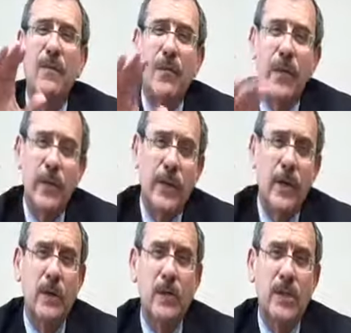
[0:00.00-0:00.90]
And for
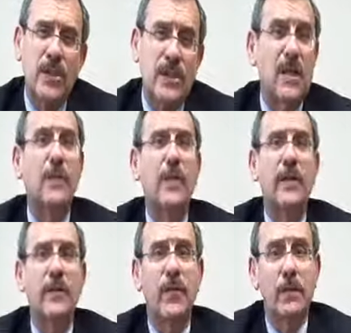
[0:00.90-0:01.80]
those
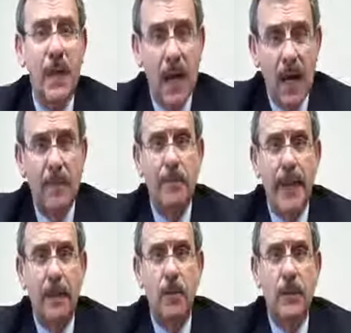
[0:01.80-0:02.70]
suffering from
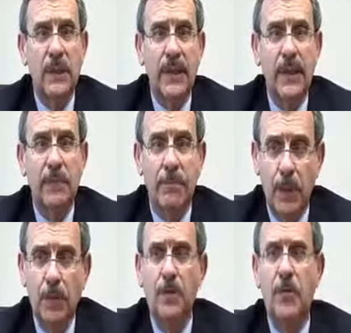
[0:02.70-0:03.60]

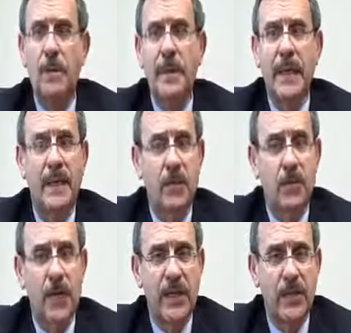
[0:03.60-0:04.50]
combat-related post-traumatic
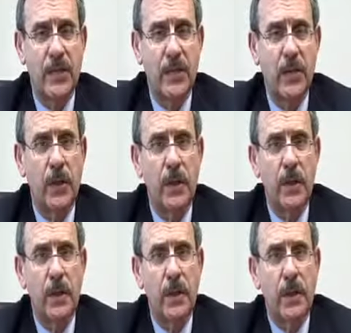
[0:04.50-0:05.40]
stress
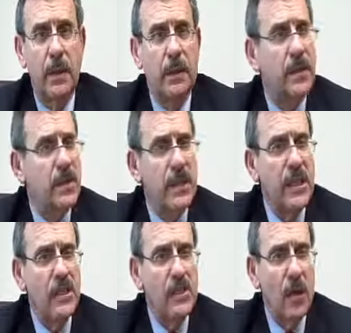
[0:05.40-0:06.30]
disorder, the
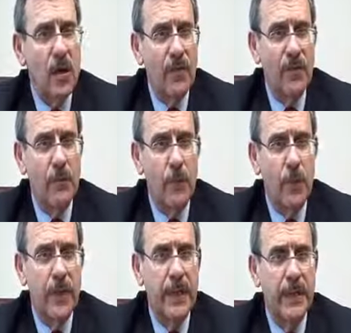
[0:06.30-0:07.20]
season often
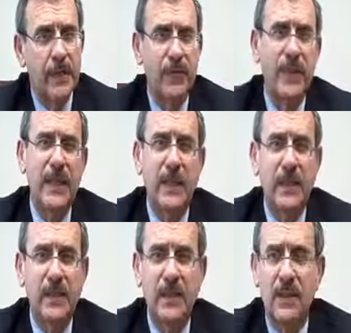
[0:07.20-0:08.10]
brings
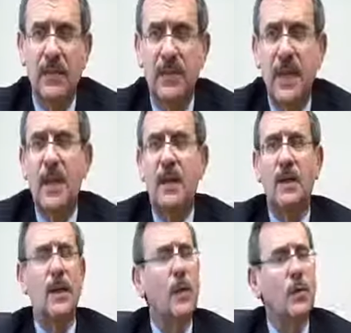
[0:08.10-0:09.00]
feelings of
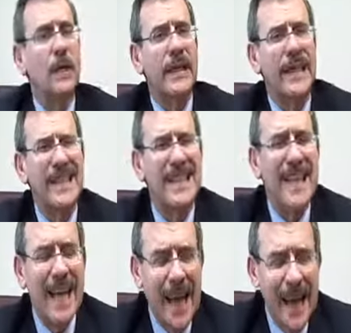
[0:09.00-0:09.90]
loneliness
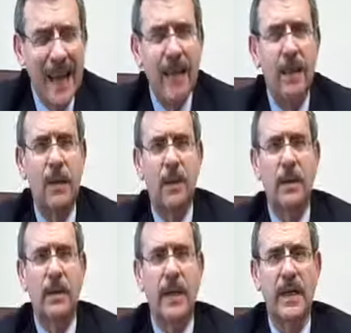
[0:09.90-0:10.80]
and
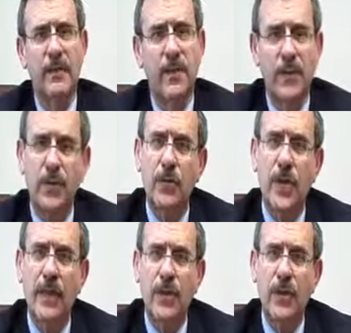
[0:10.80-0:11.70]
anger and
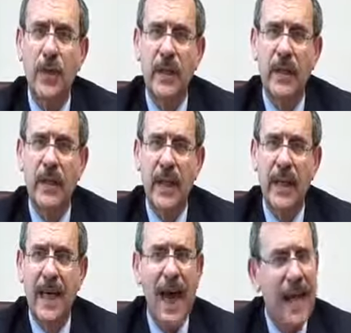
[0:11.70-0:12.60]
frustration
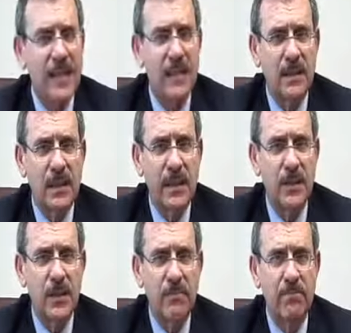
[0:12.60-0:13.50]
and
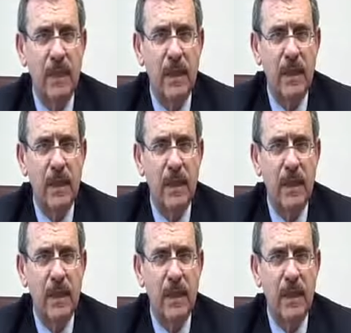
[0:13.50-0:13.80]
isolation.